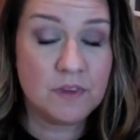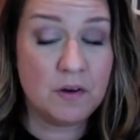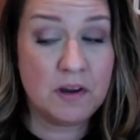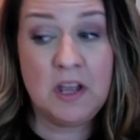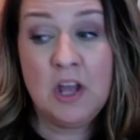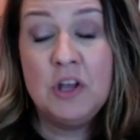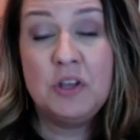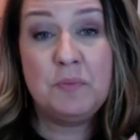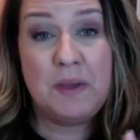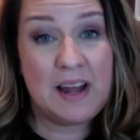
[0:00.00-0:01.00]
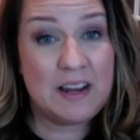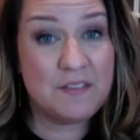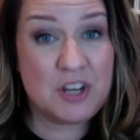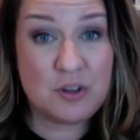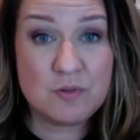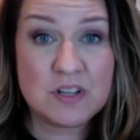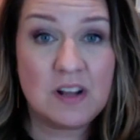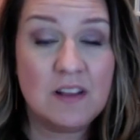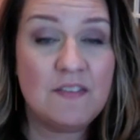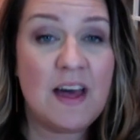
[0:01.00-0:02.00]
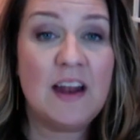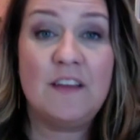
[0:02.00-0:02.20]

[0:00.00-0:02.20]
All right. You may not even use all of that.